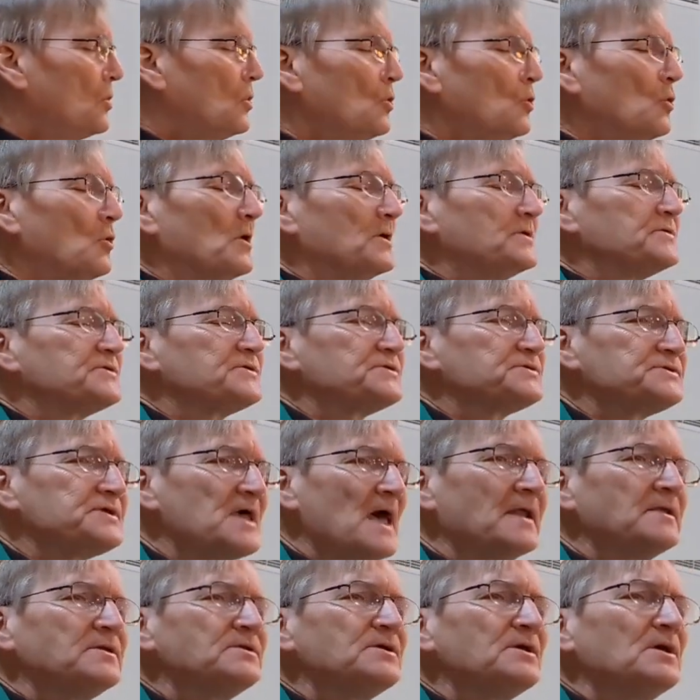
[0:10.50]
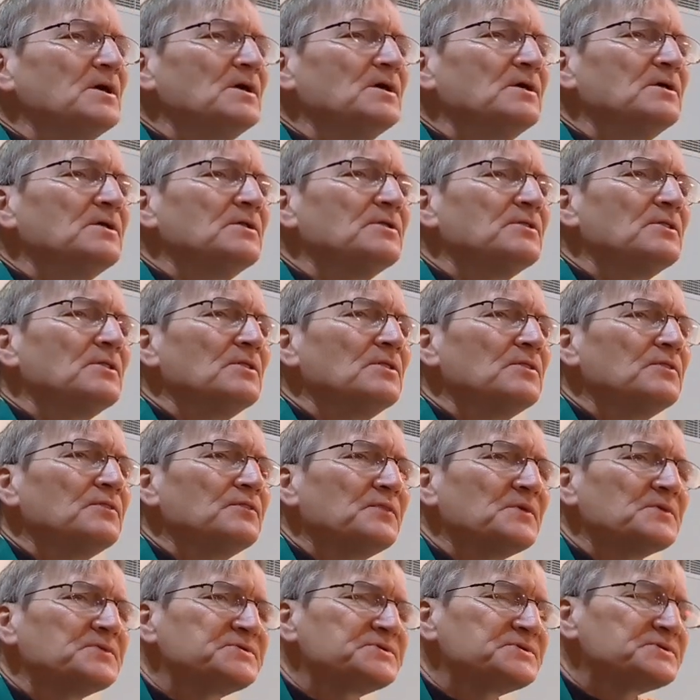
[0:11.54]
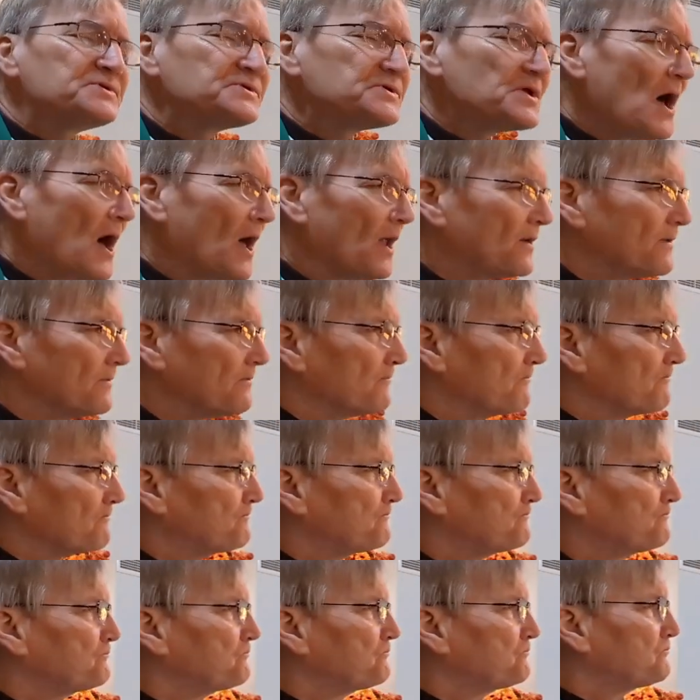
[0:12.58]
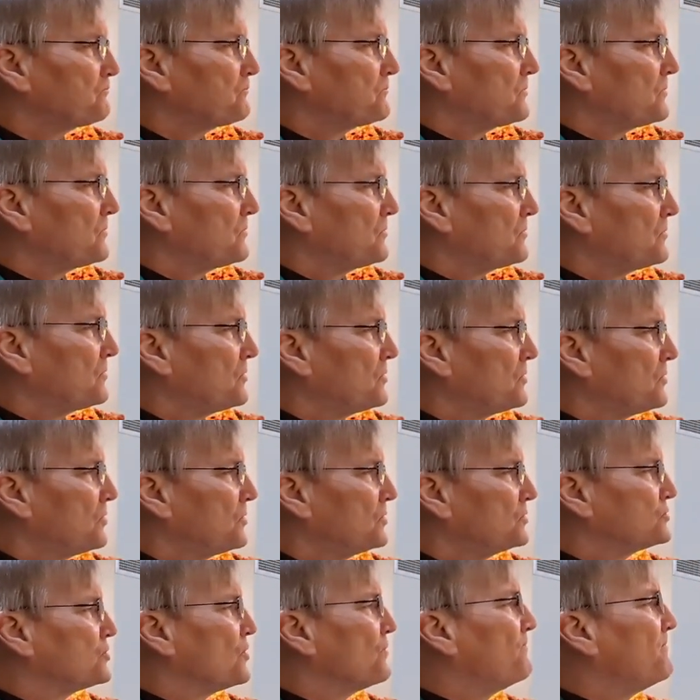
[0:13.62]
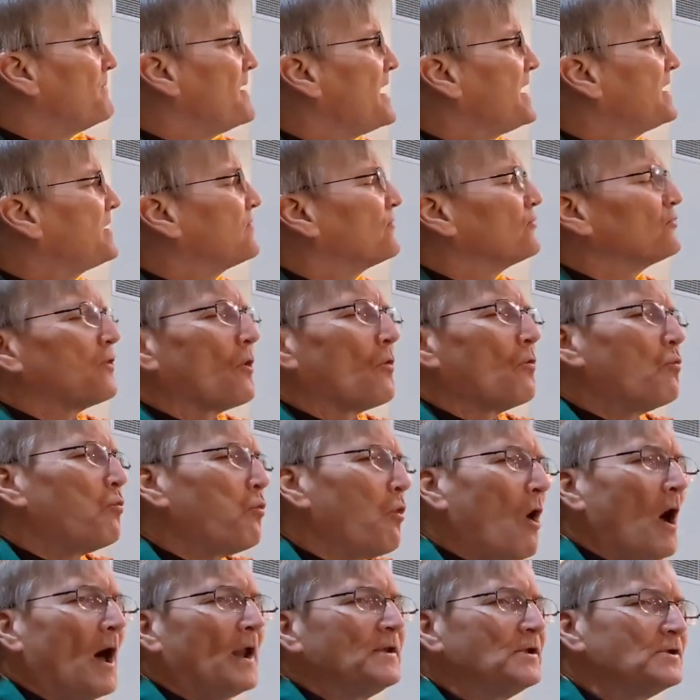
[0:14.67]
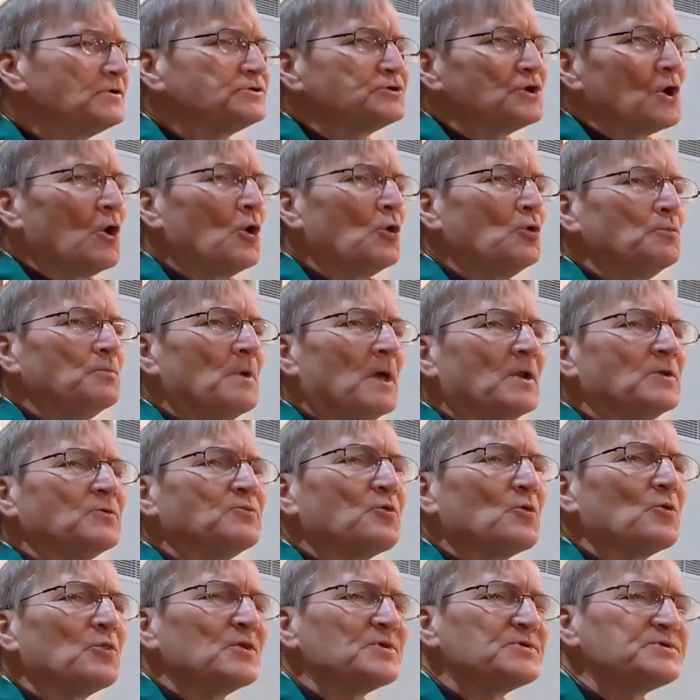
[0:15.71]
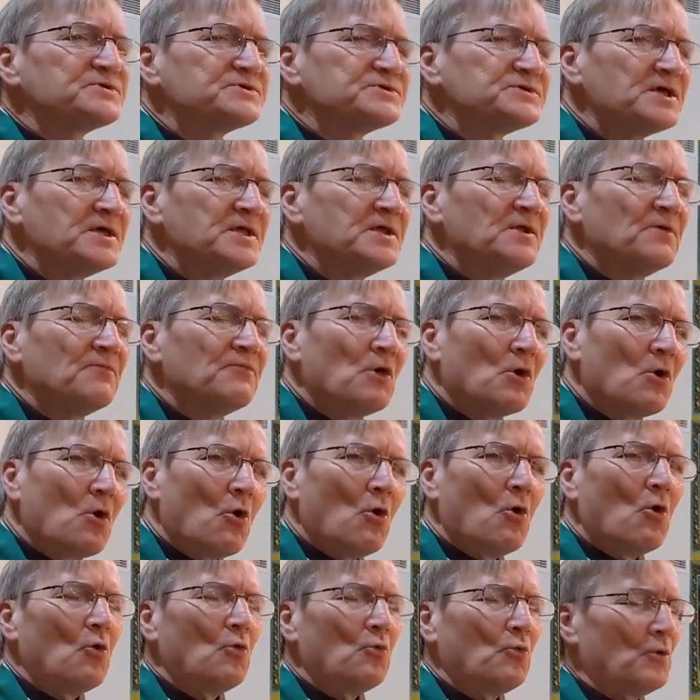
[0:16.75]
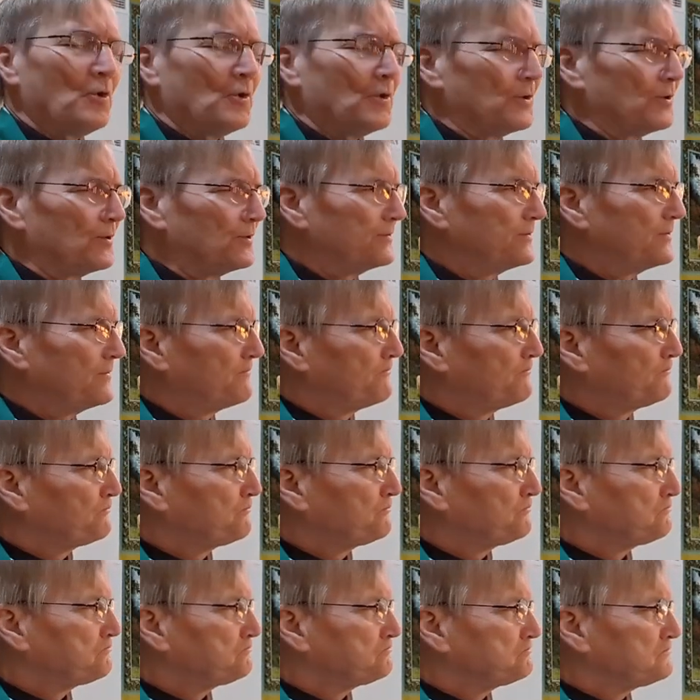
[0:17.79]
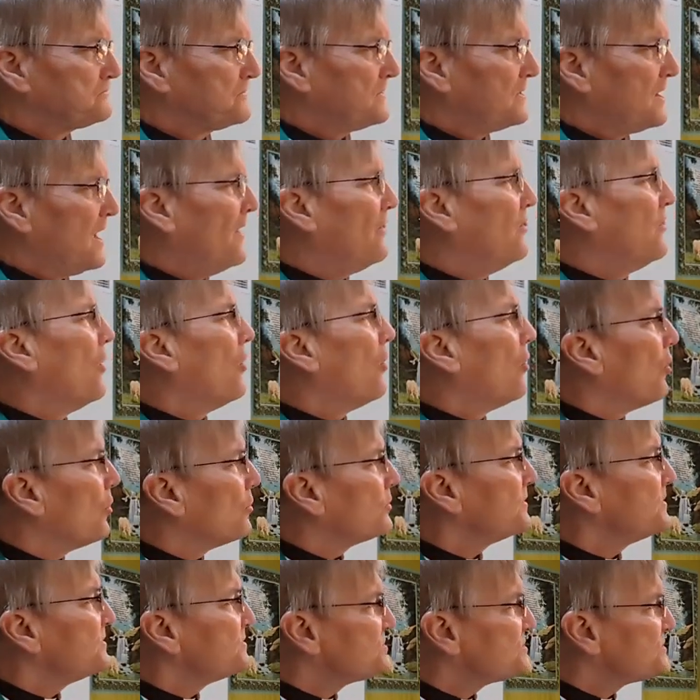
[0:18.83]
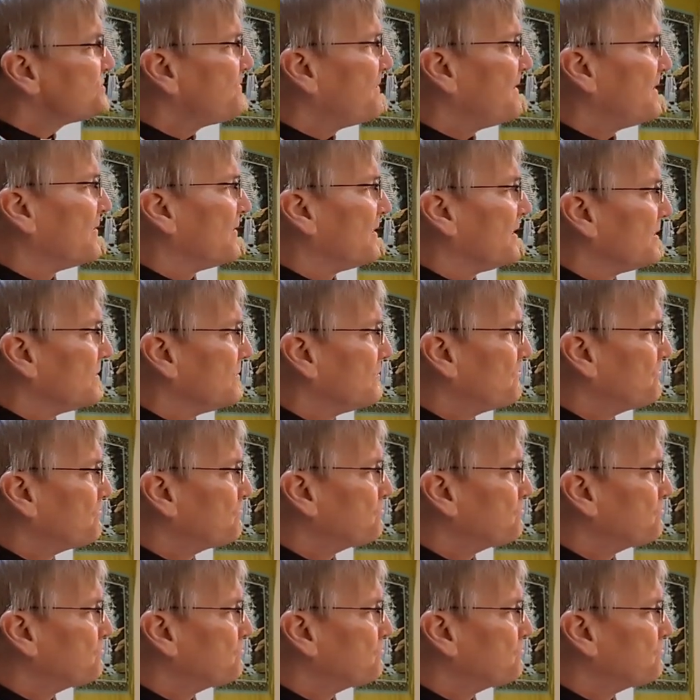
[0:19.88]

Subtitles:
who has sent the Son to make the one atonement for the sin of the whole world, and the Holy Spirit,